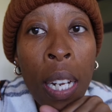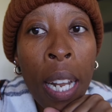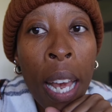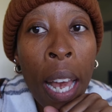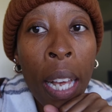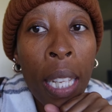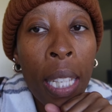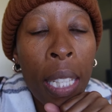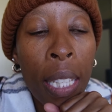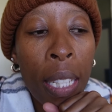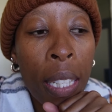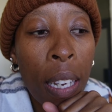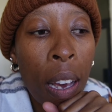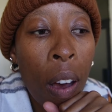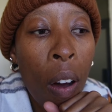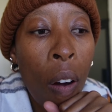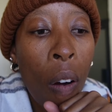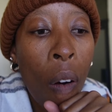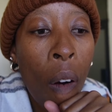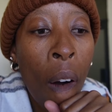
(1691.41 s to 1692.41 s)
next
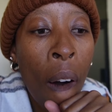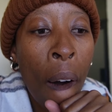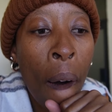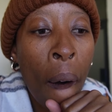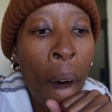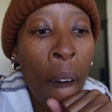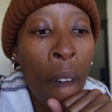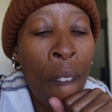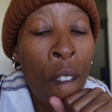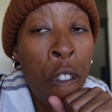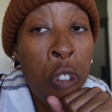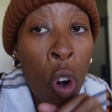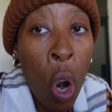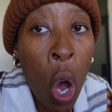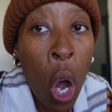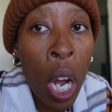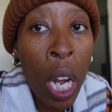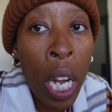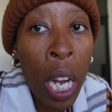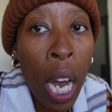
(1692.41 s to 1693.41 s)

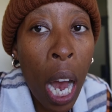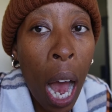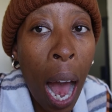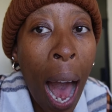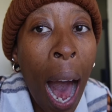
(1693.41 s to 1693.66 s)
vlog.